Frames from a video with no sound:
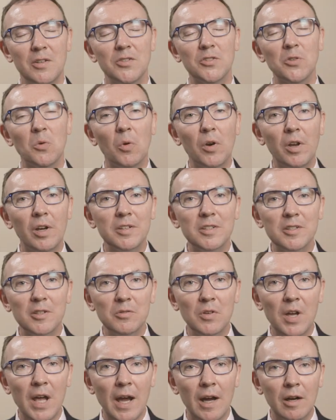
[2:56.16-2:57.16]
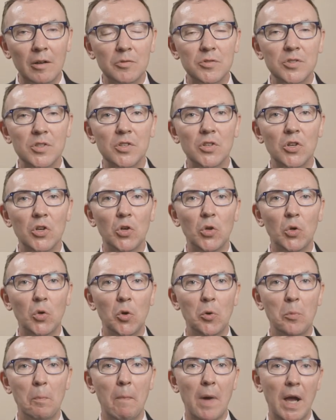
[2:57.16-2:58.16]
So what I do now
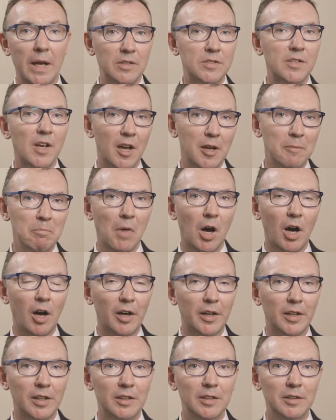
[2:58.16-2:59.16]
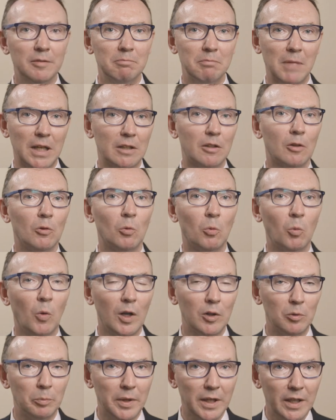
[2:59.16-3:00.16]
to maintain my mental
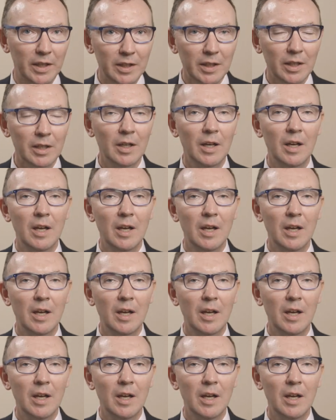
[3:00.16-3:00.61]
well-being